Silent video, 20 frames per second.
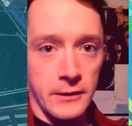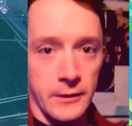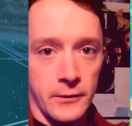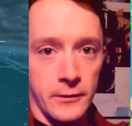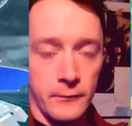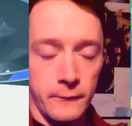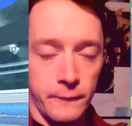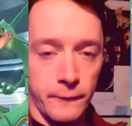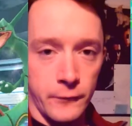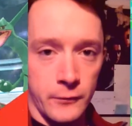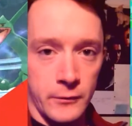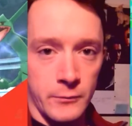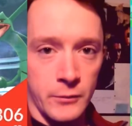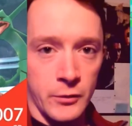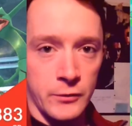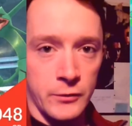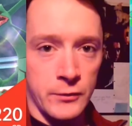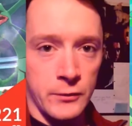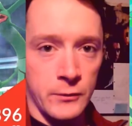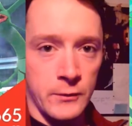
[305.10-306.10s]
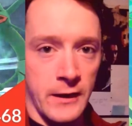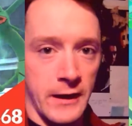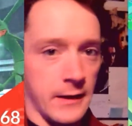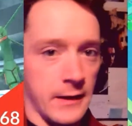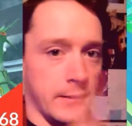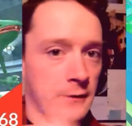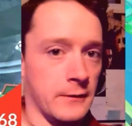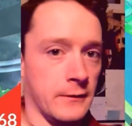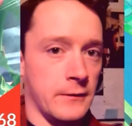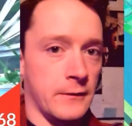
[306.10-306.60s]
here for the Mewtwo
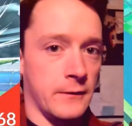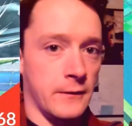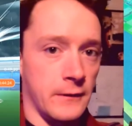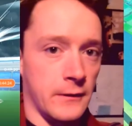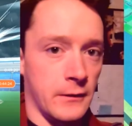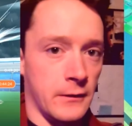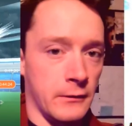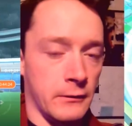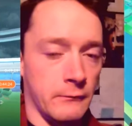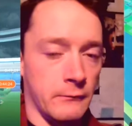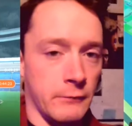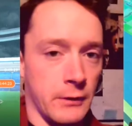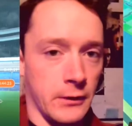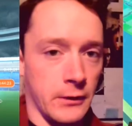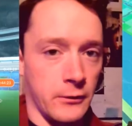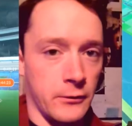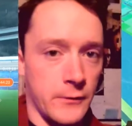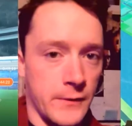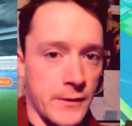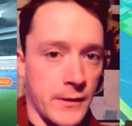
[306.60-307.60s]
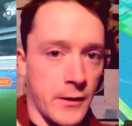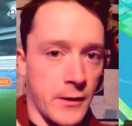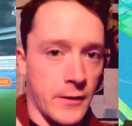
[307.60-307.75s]
and the Ryakuza